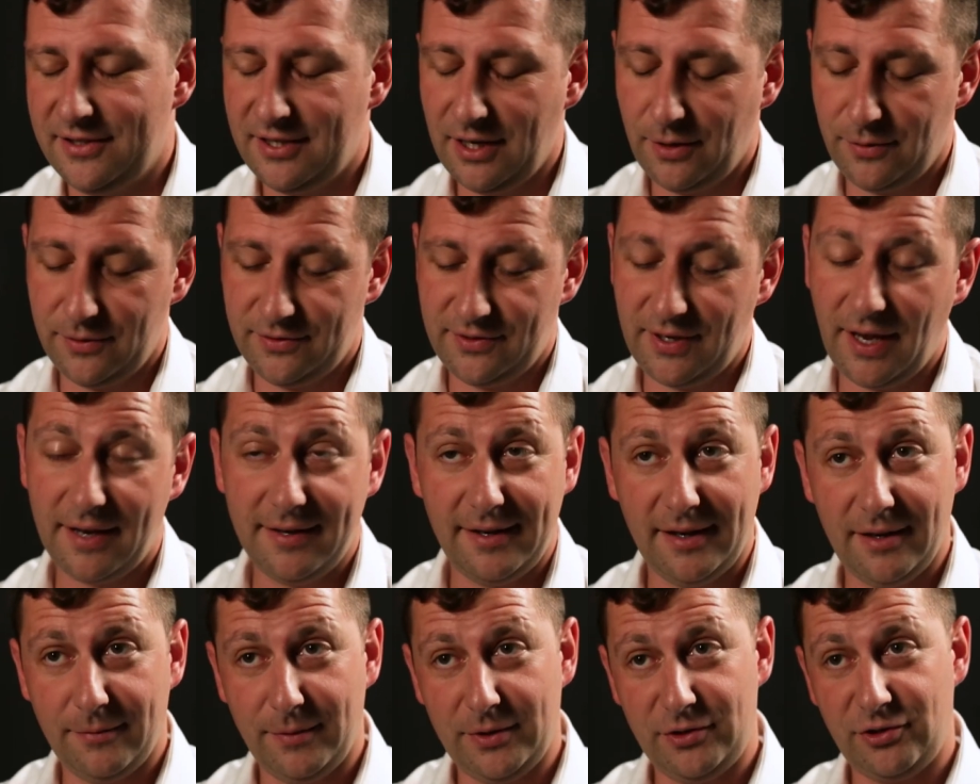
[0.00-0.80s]
So we sat
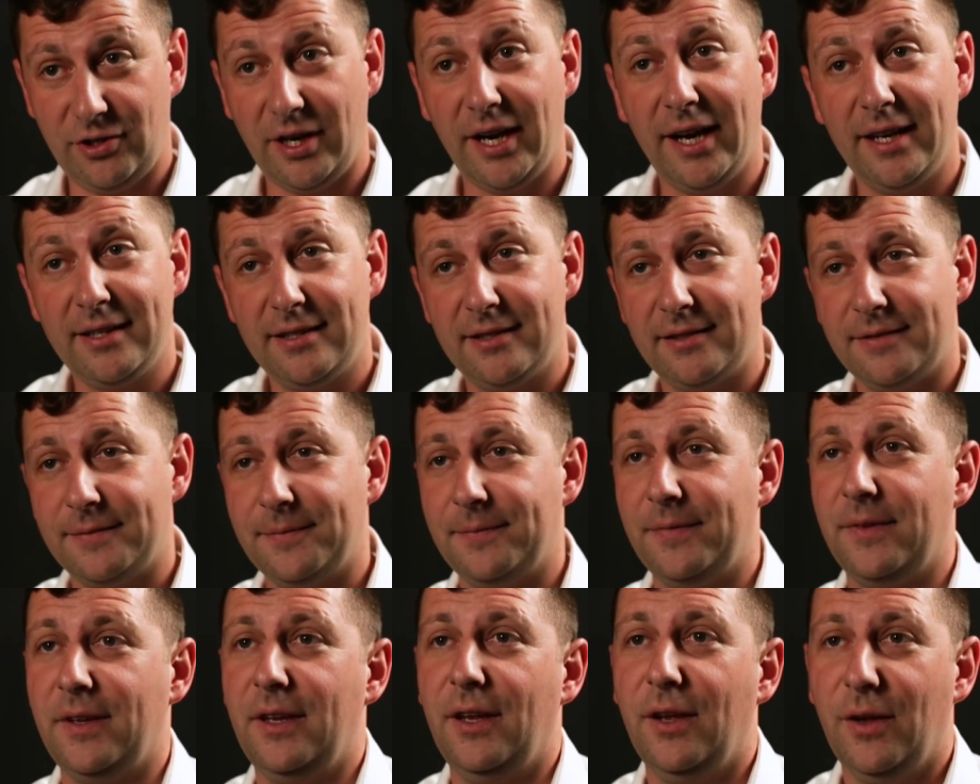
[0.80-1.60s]
down with trades,
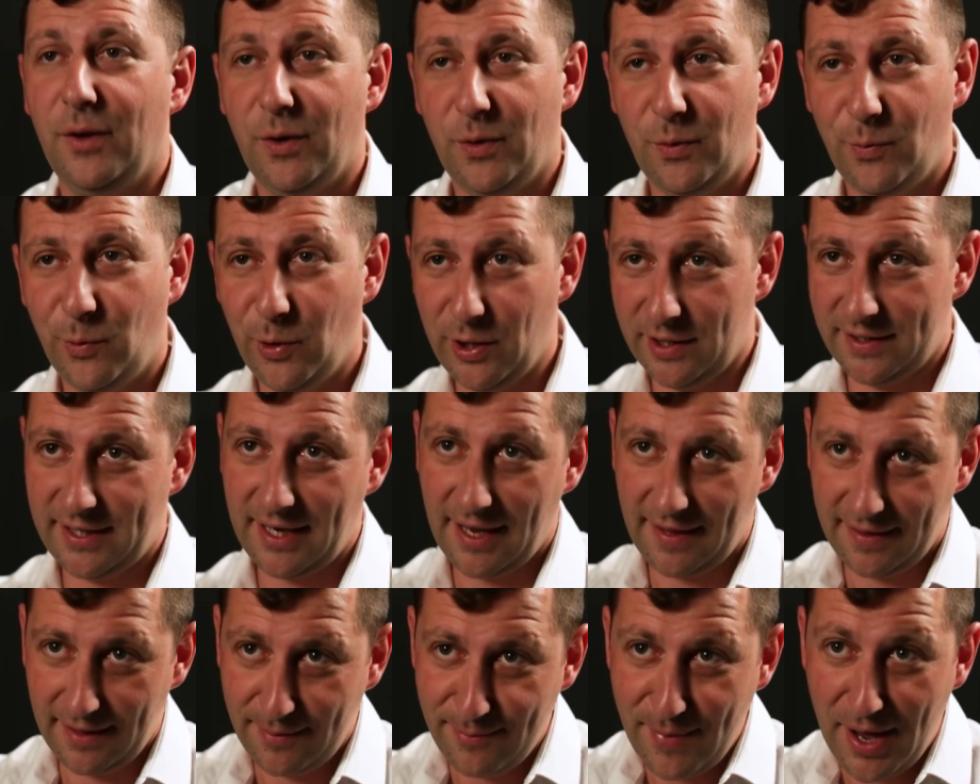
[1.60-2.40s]
worked
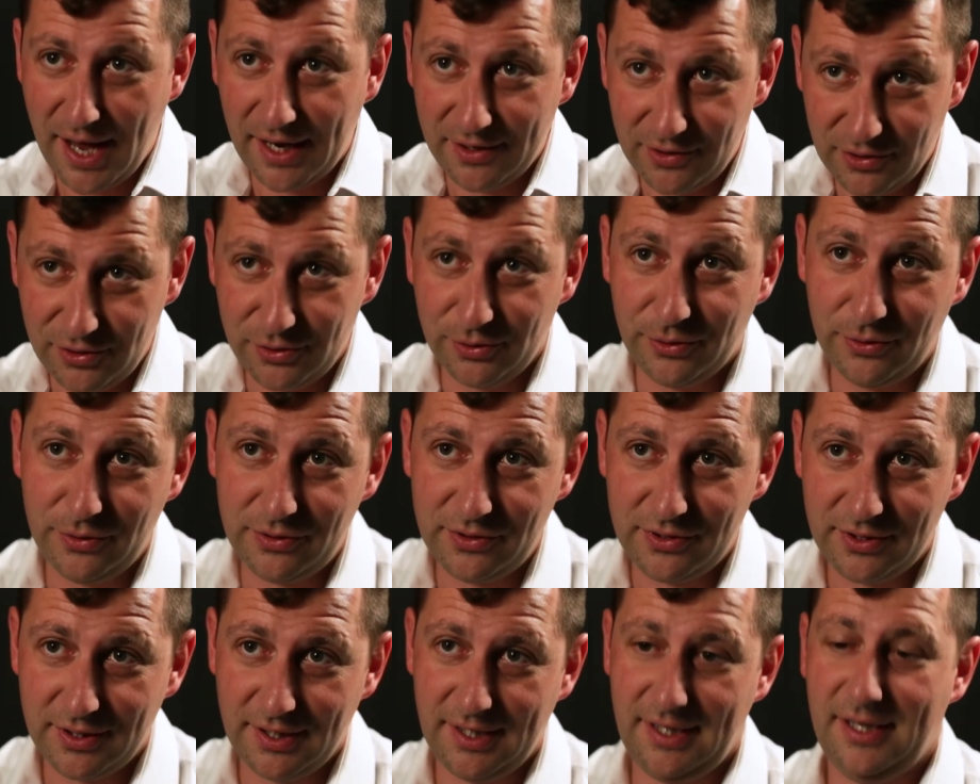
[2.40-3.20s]
out their main
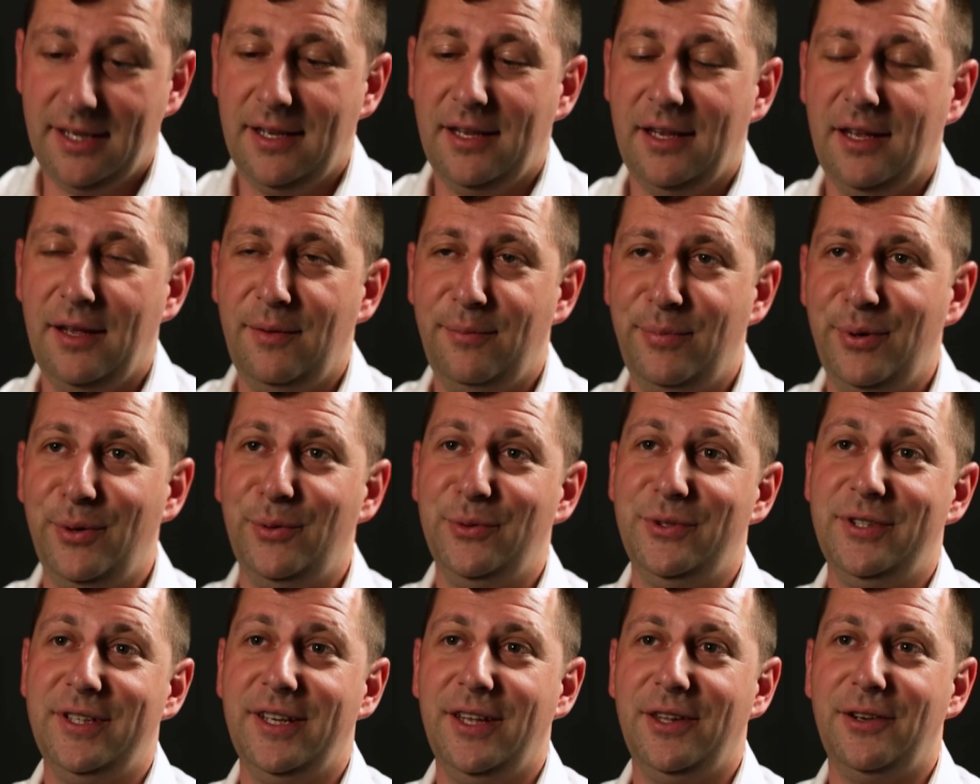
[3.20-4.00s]
tools, and
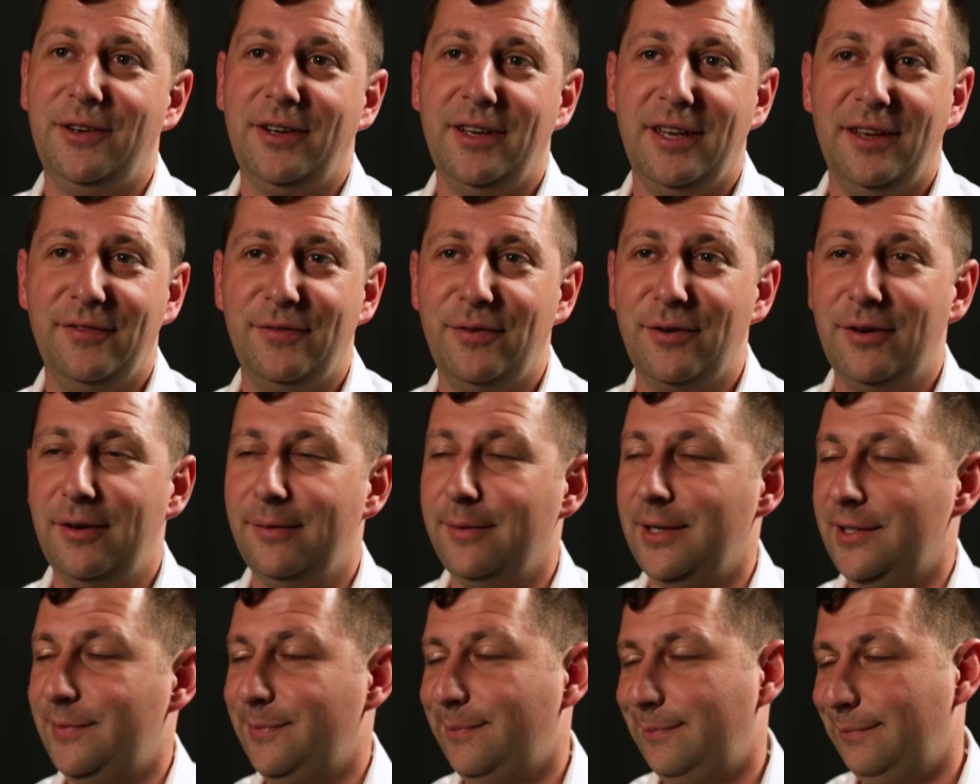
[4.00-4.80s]
pulled together a kit for them,
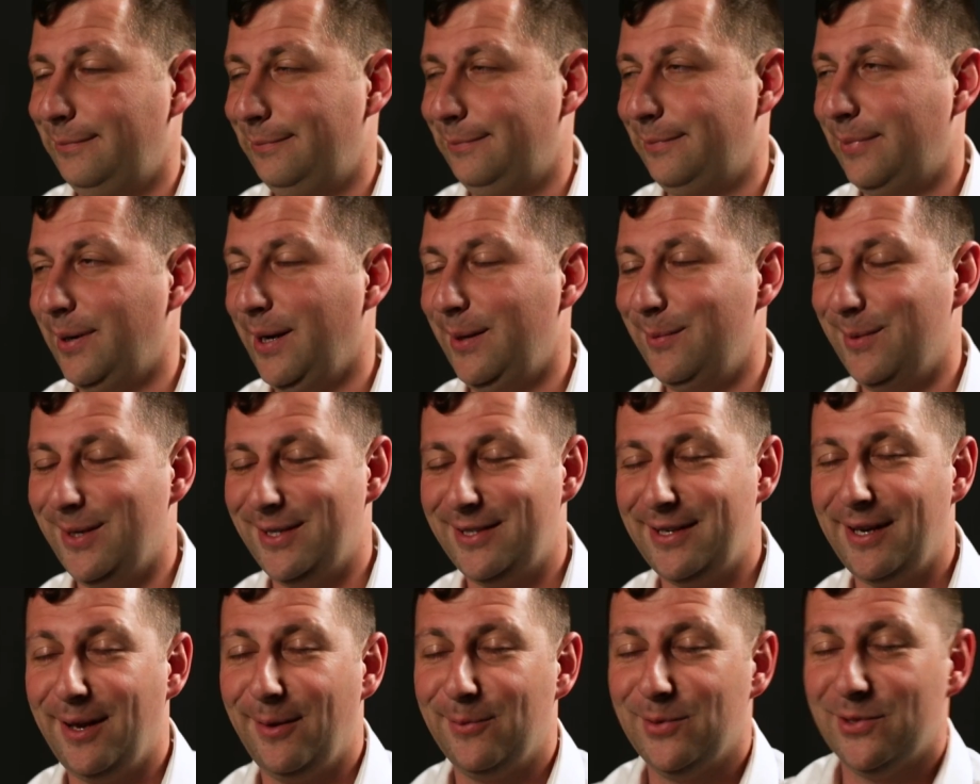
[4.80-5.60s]
which pretty
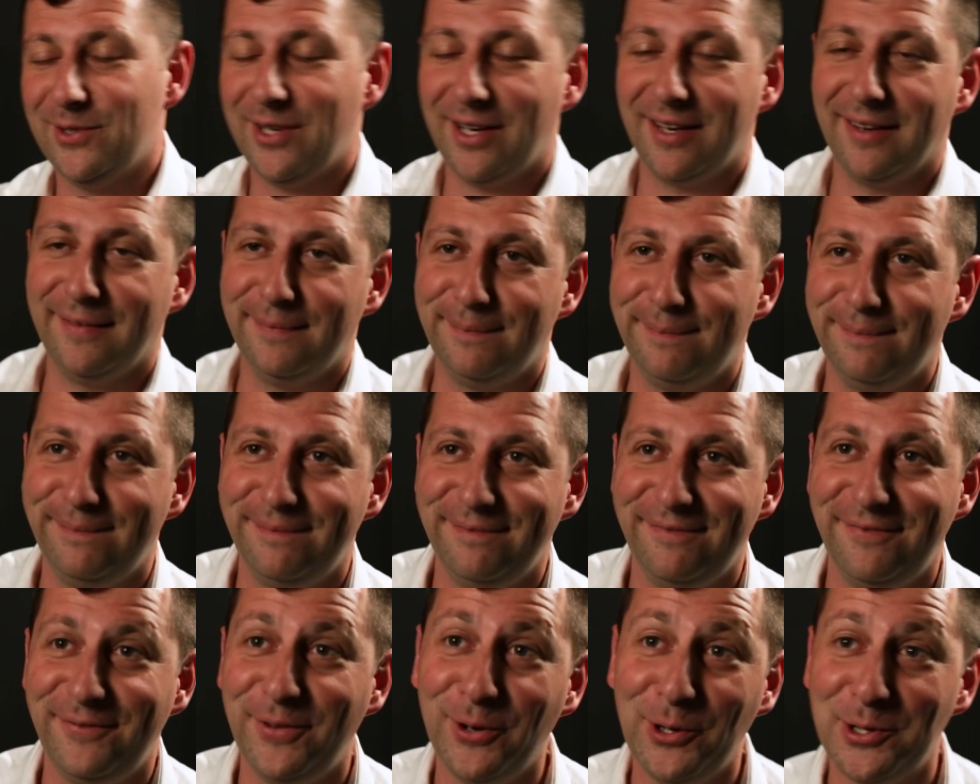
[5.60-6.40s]
much comes like a
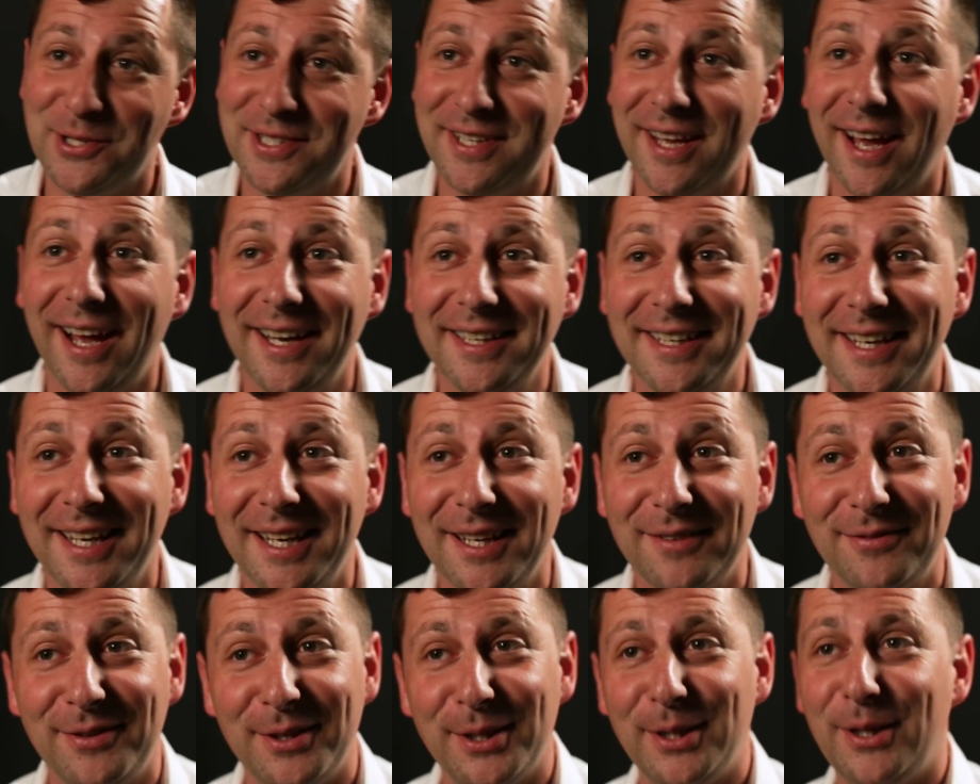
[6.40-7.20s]
first aid kit,
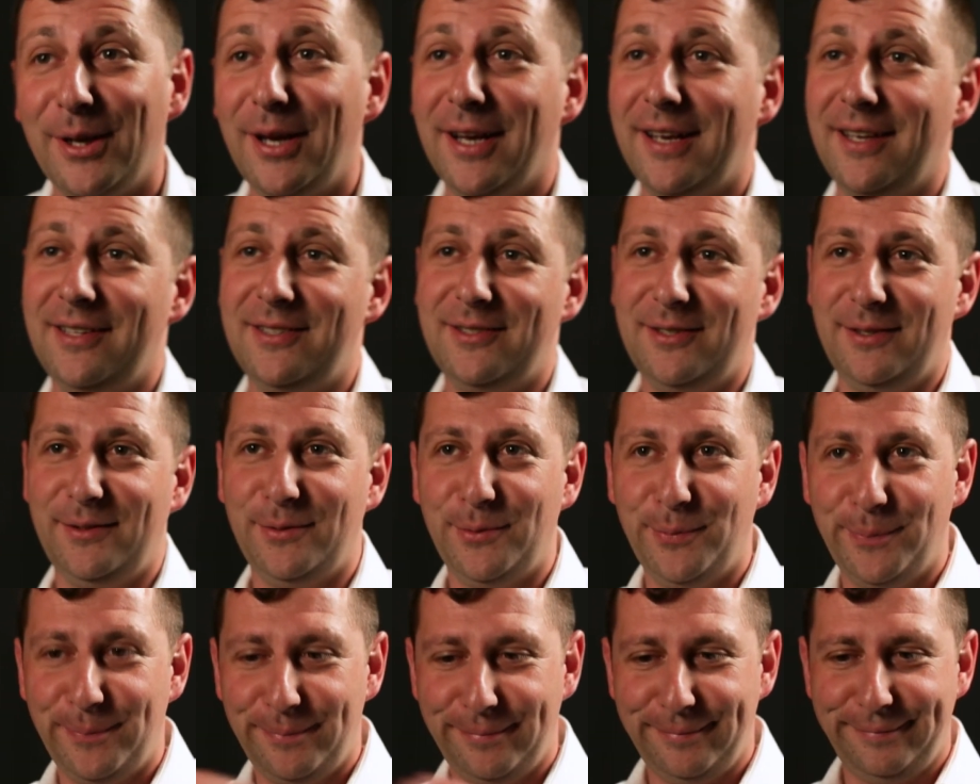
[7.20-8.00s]
if you like. It's a
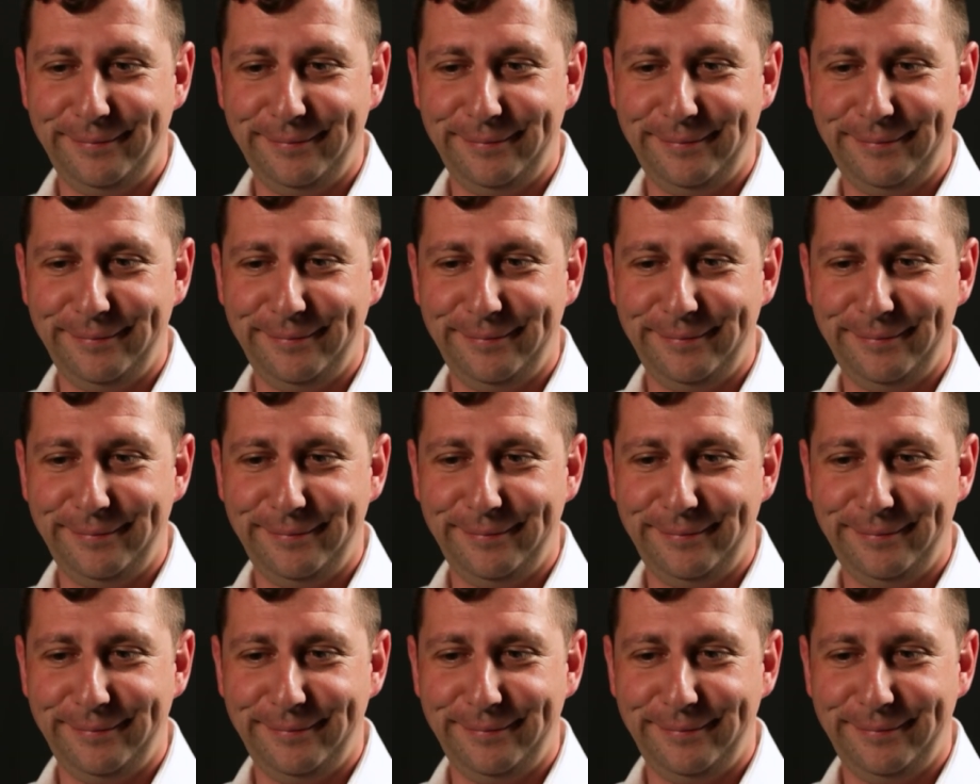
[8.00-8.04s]
little